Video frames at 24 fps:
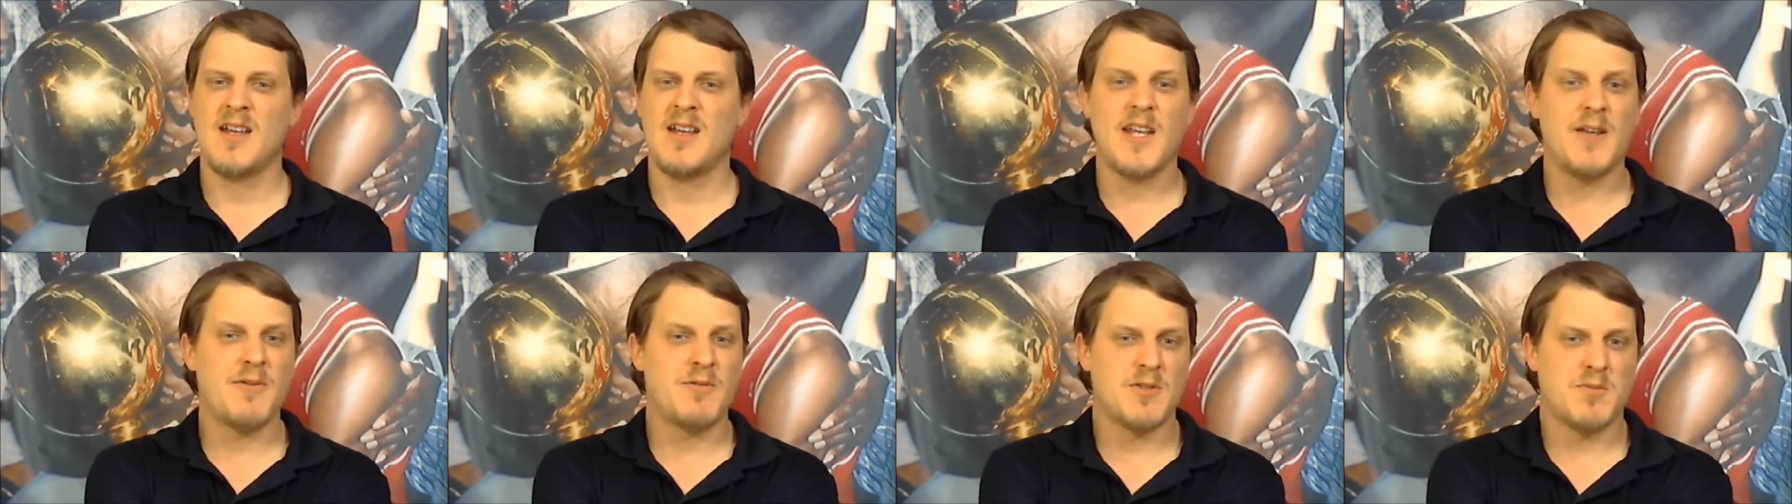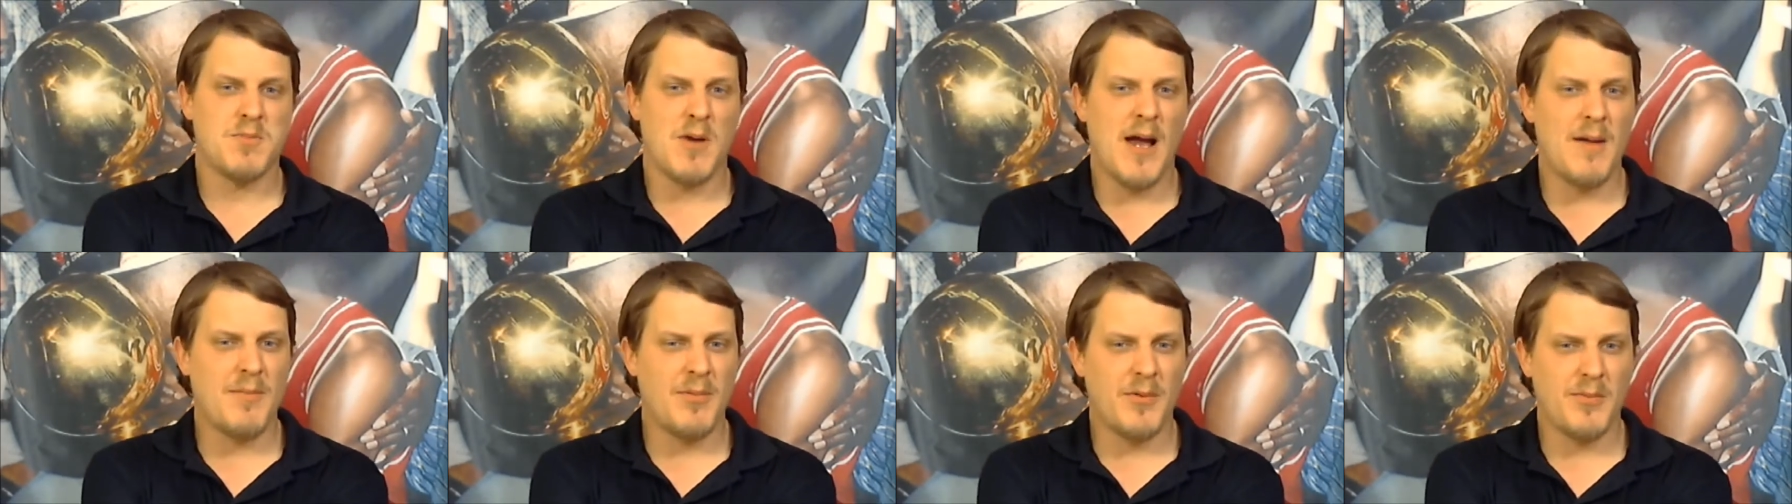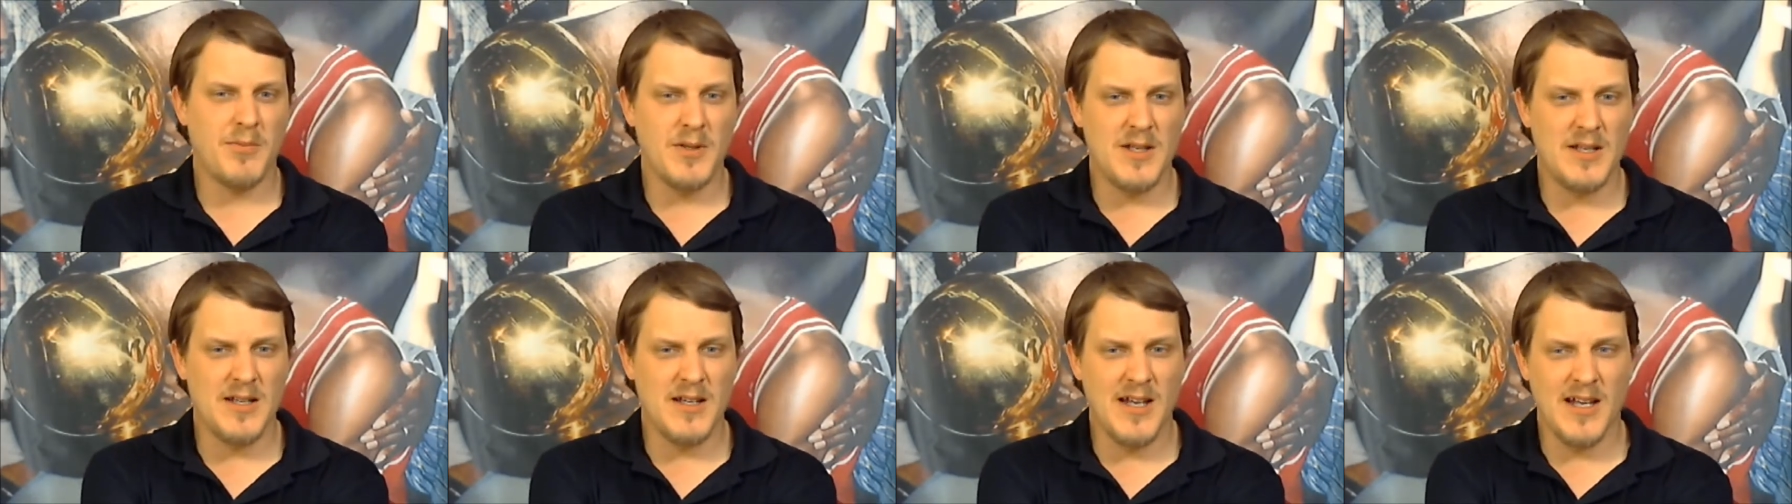He was
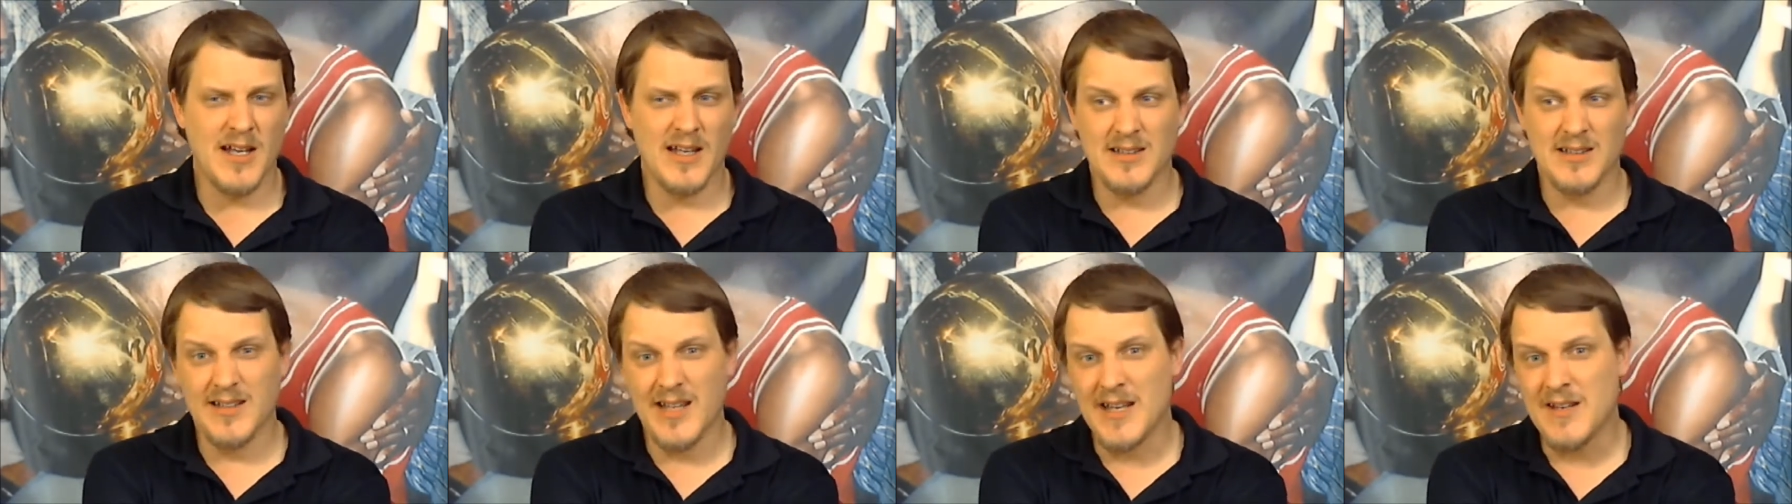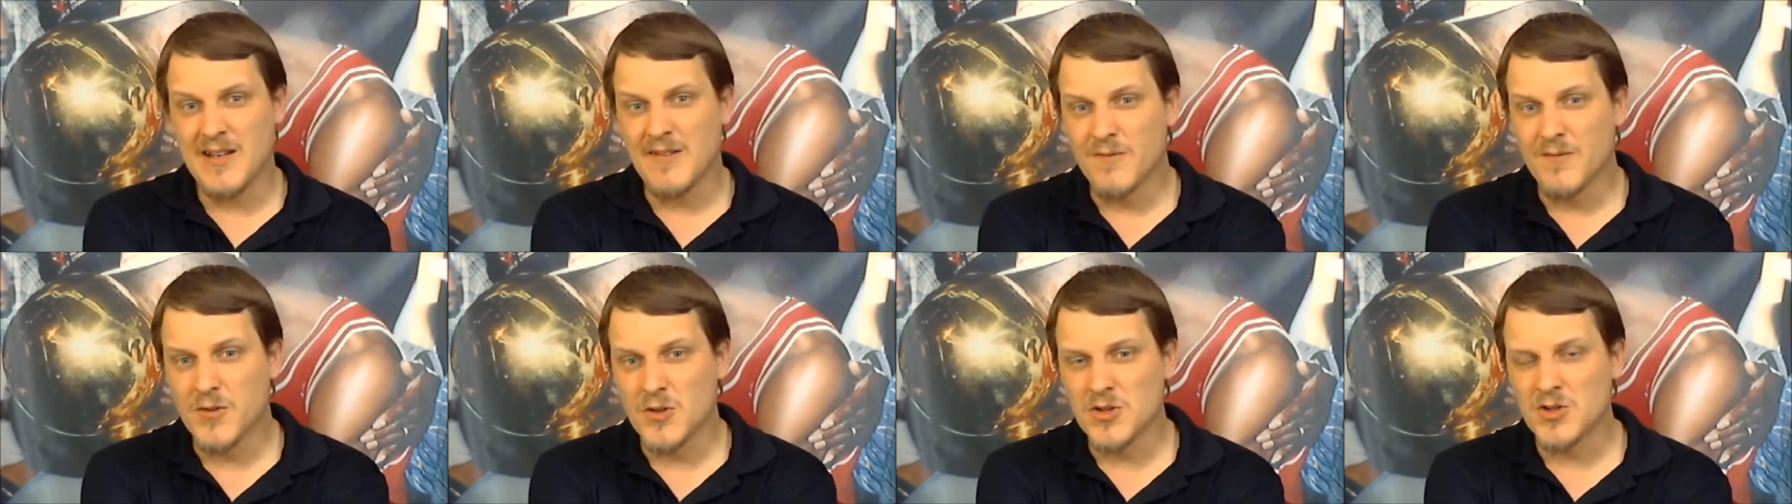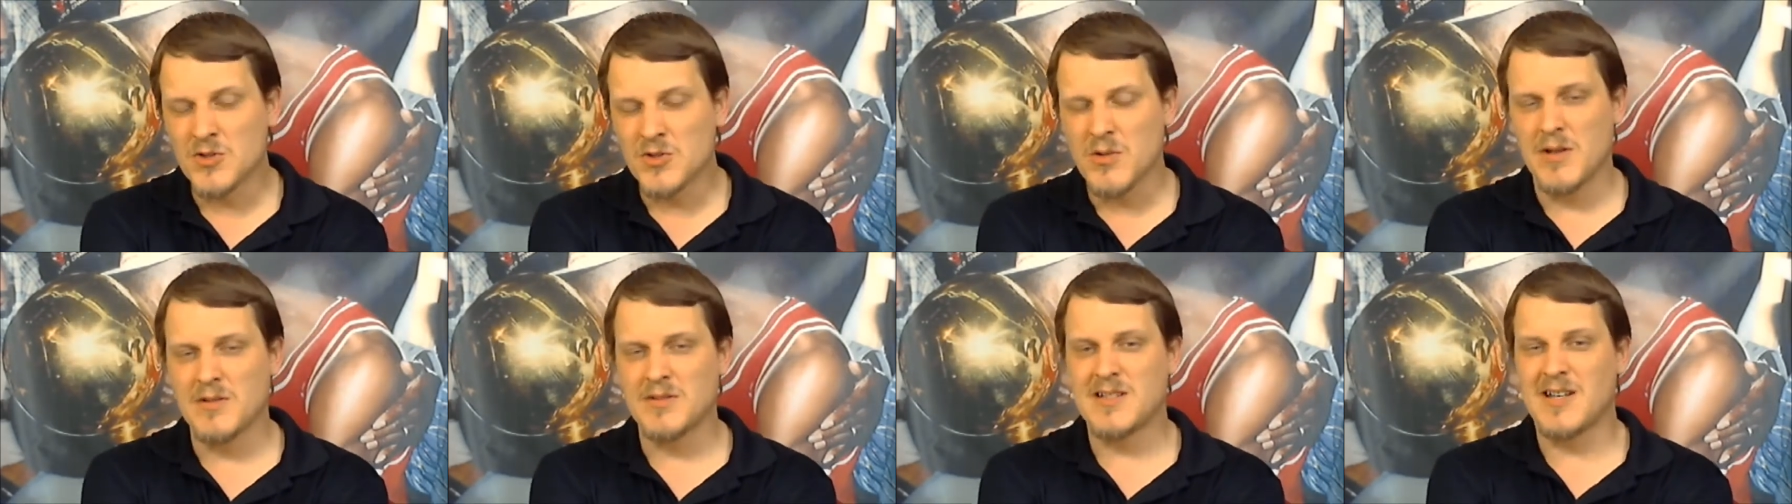probably a late
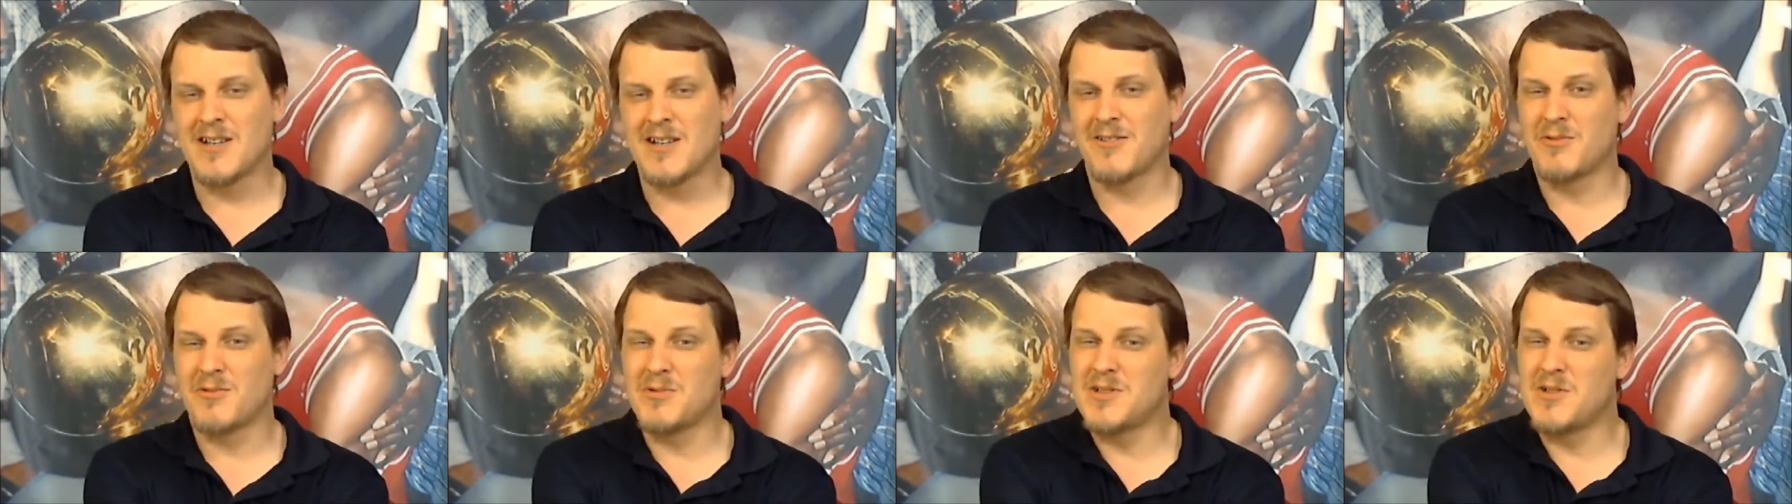first round talent.